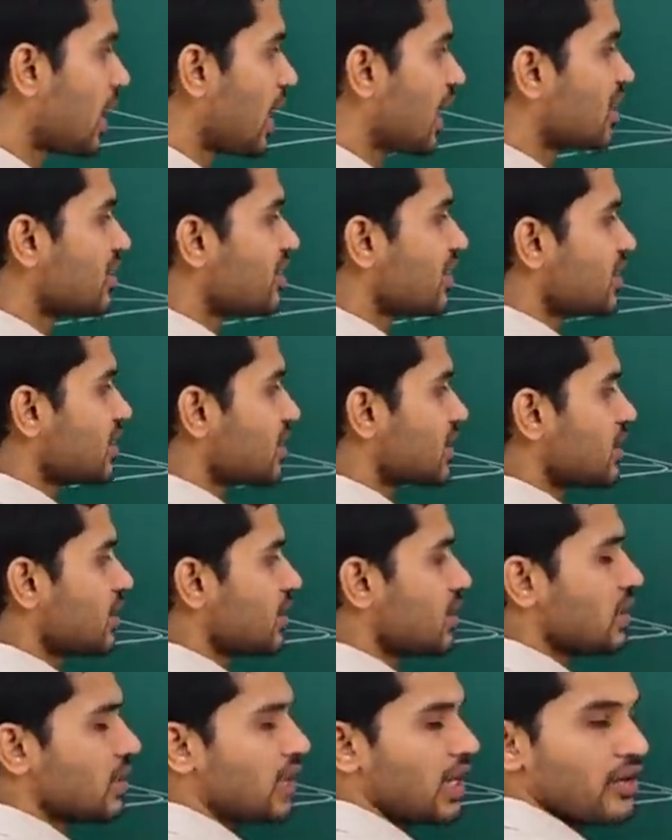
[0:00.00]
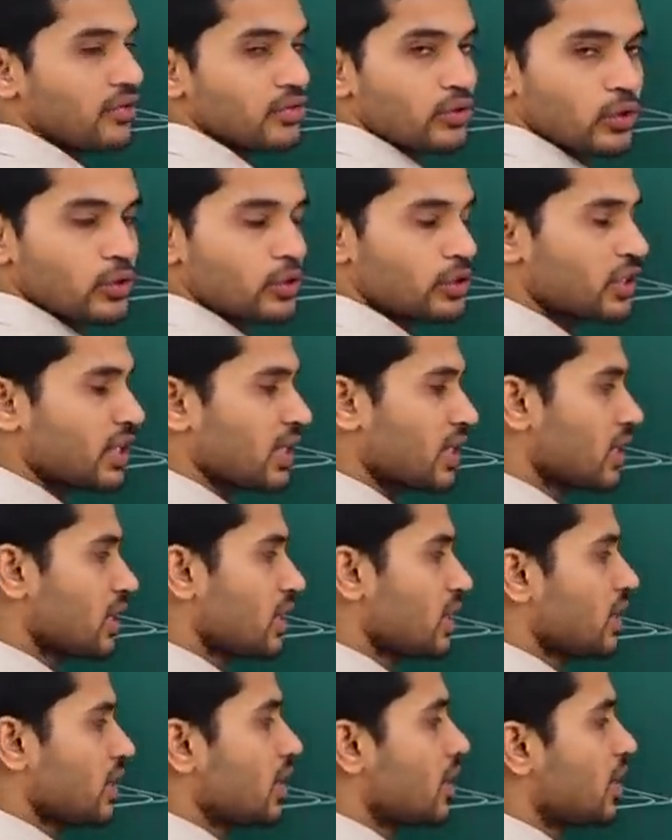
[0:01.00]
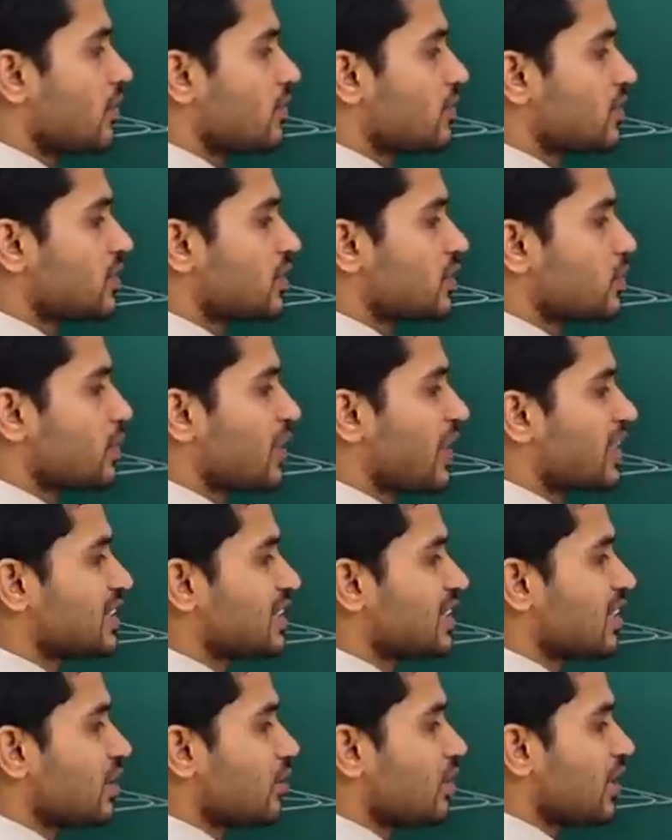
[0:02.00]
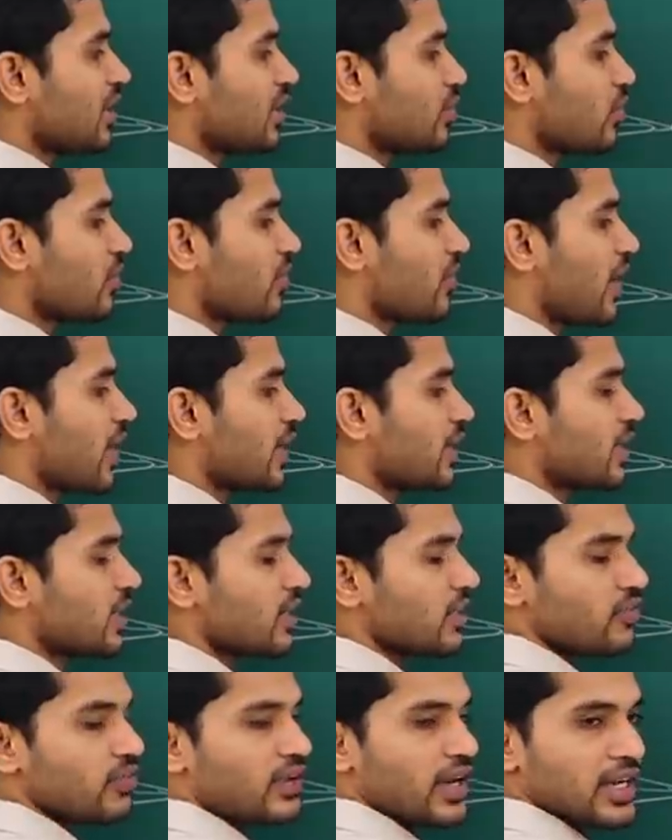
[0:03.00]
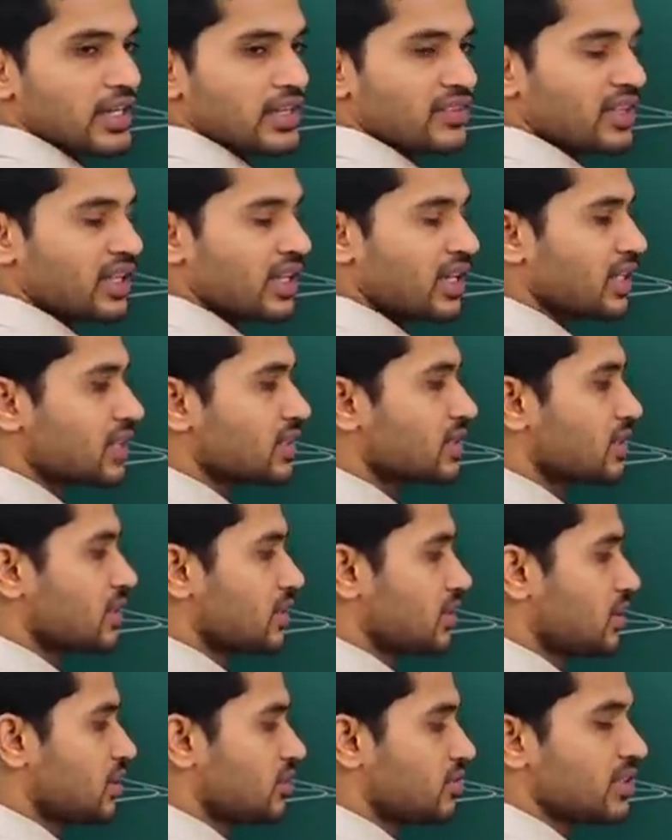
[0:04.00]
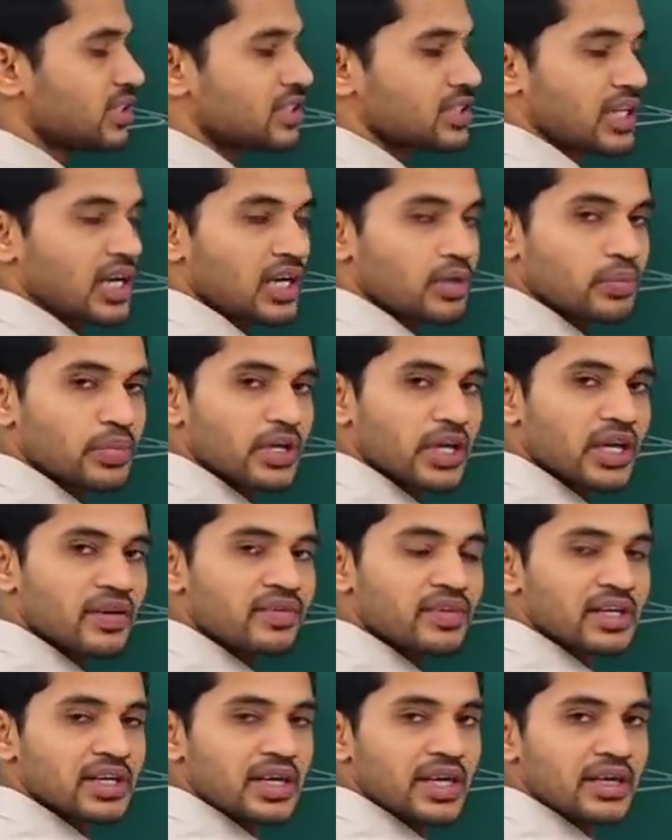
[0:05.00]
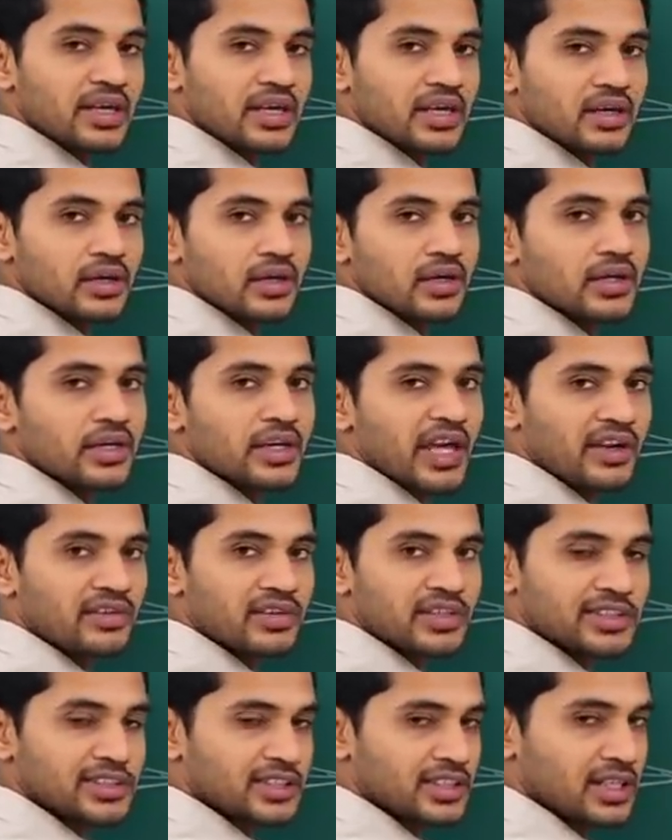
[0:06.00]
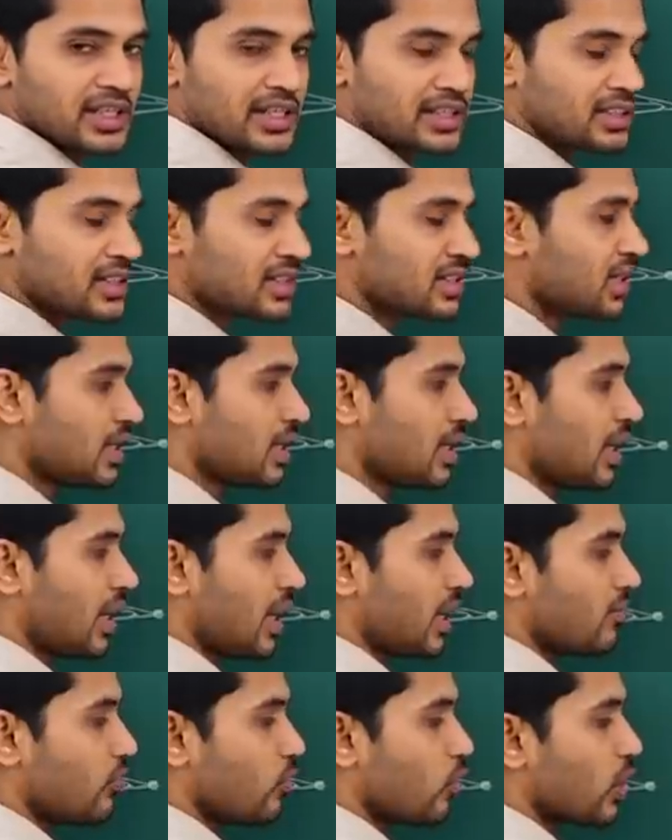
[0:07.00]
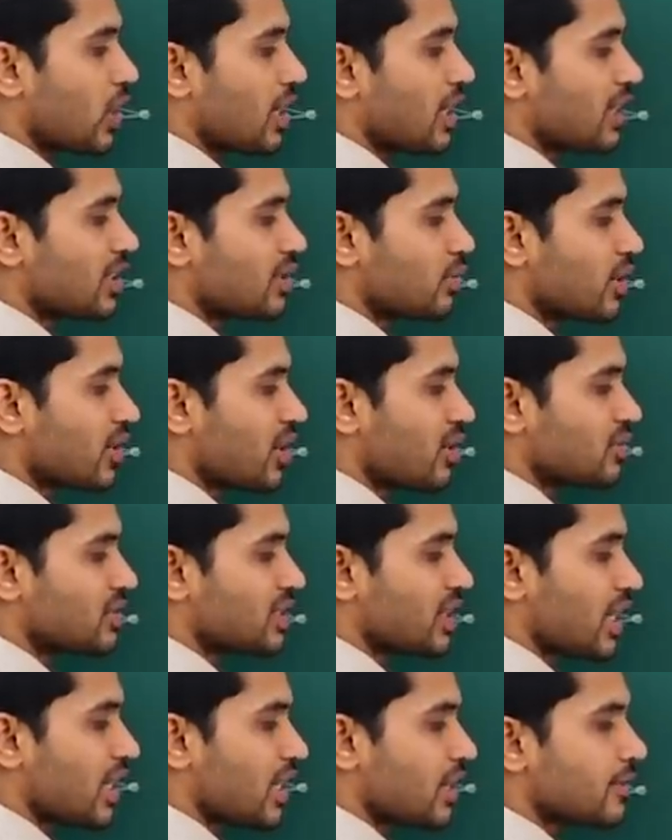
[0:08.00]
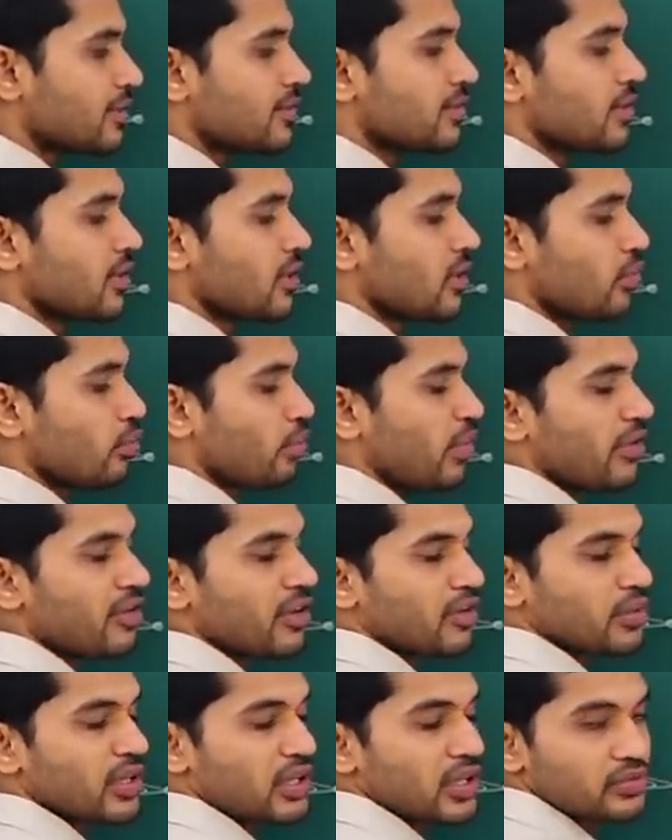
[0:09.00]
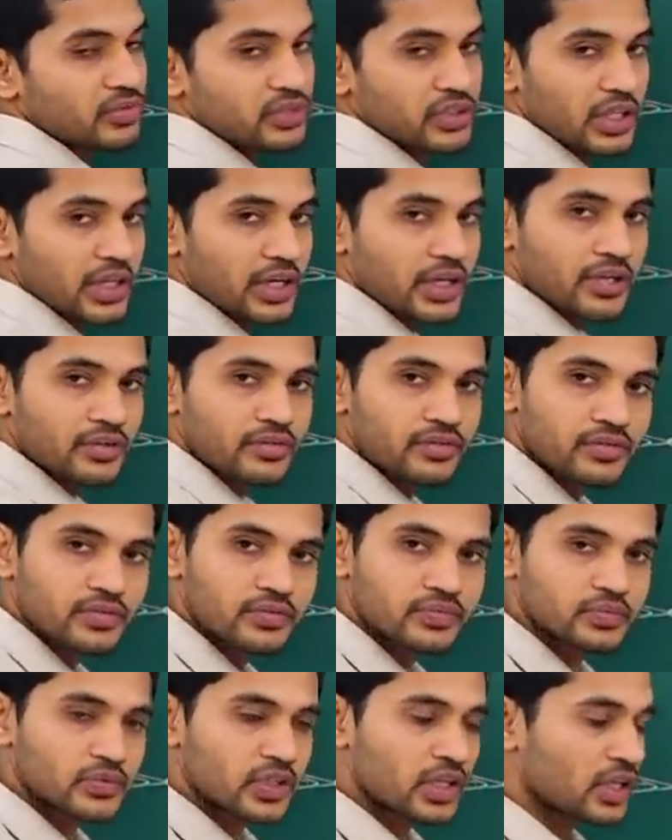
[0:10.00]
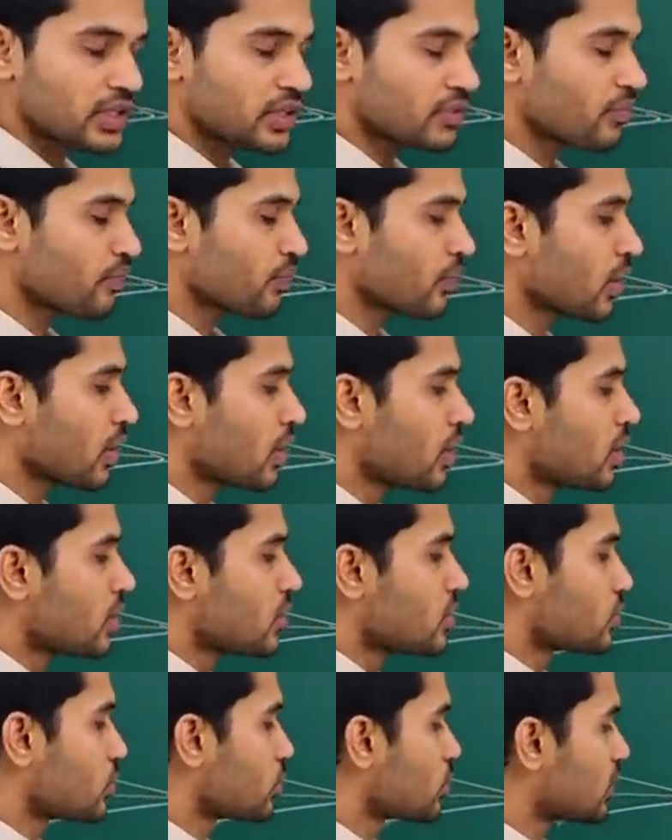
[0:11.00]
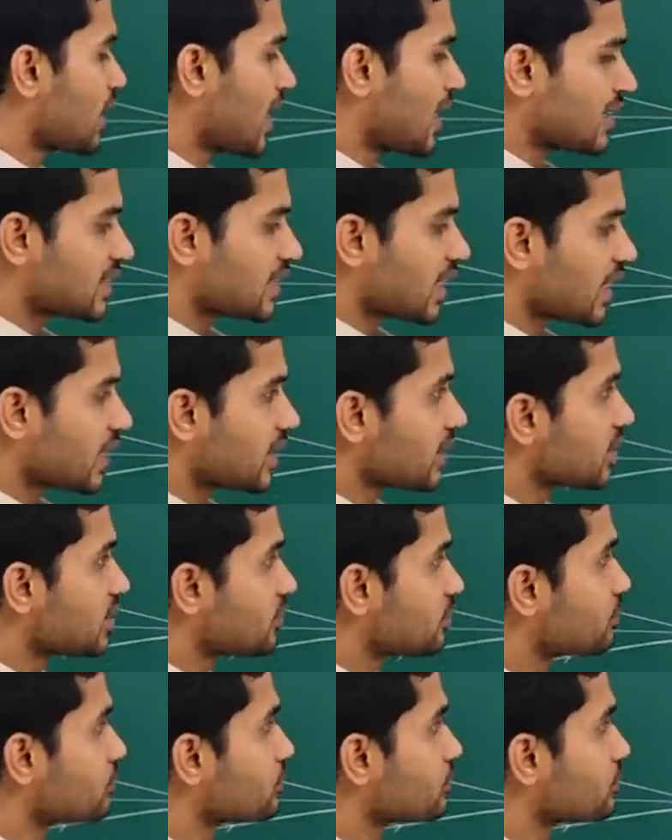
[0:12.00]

Otherwise, I have told you that if this is placed in a medium of higher refractive index, this will start behaving like a diverging lens and focal length becomes negative power becomes negative right. So, that is the idea.